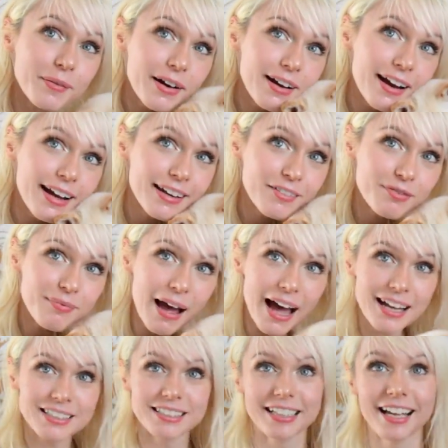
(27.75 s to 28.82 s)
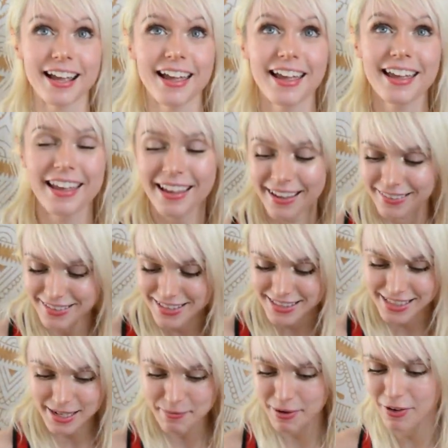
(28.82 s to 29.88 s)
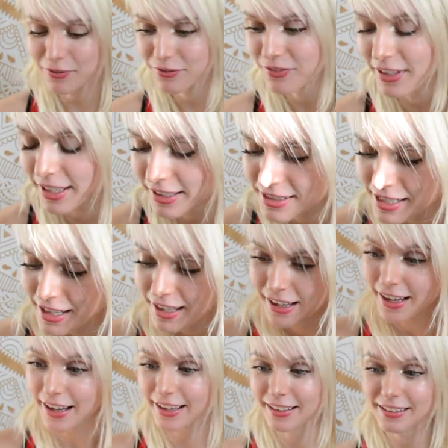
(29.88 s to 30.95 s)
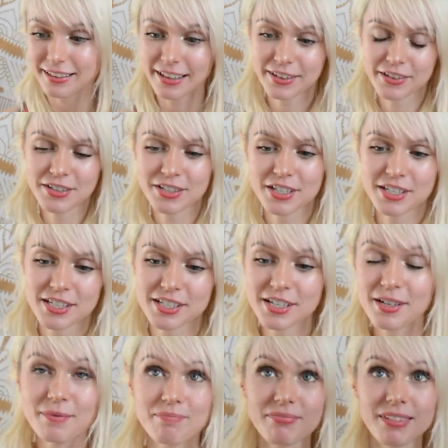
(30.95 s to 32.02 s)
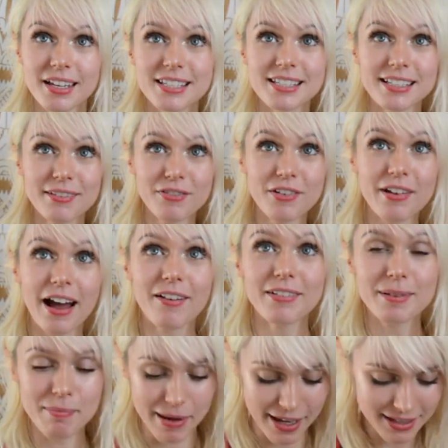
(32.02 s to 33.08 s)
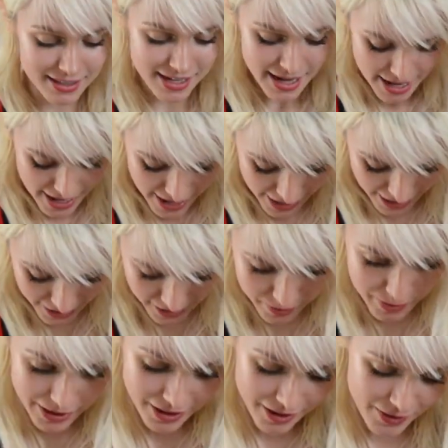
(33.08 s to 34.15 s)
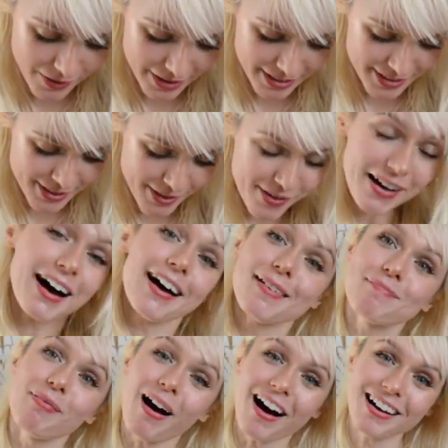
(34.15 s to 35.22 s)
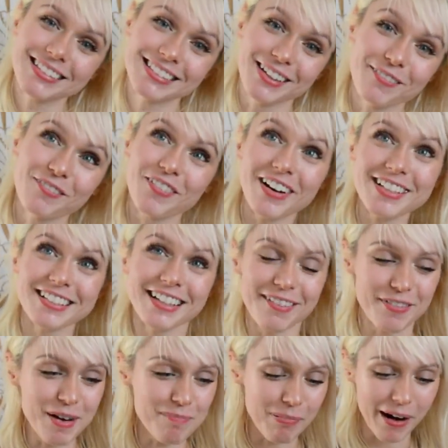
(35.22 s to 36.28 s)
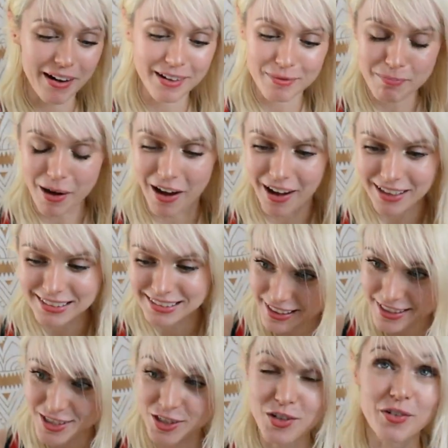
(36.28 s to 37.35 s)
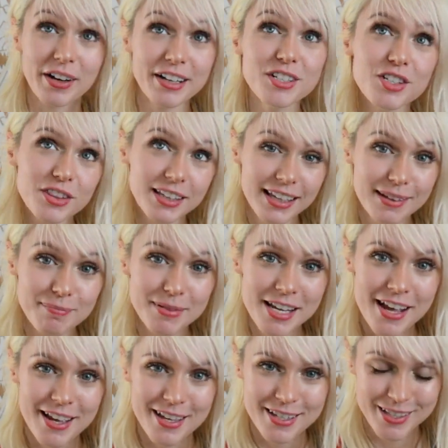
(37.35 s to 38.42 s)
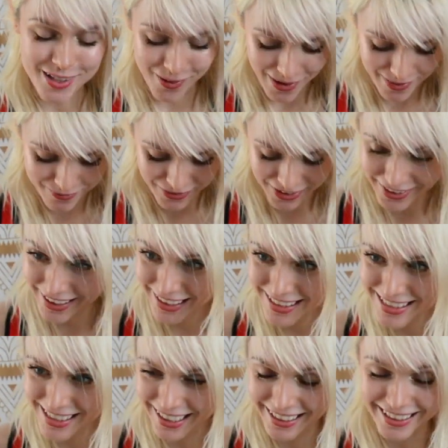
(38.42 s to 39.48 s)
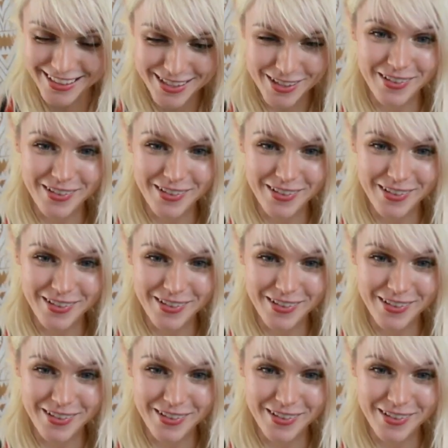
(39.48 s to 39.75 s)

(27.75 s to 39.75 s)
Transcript: We're kind of matching in the same outfit. I'm gonna let her just sniff around a bit, and we are going to unbox her first ever Bark Box. It's Grinch themed, so I'm very excited.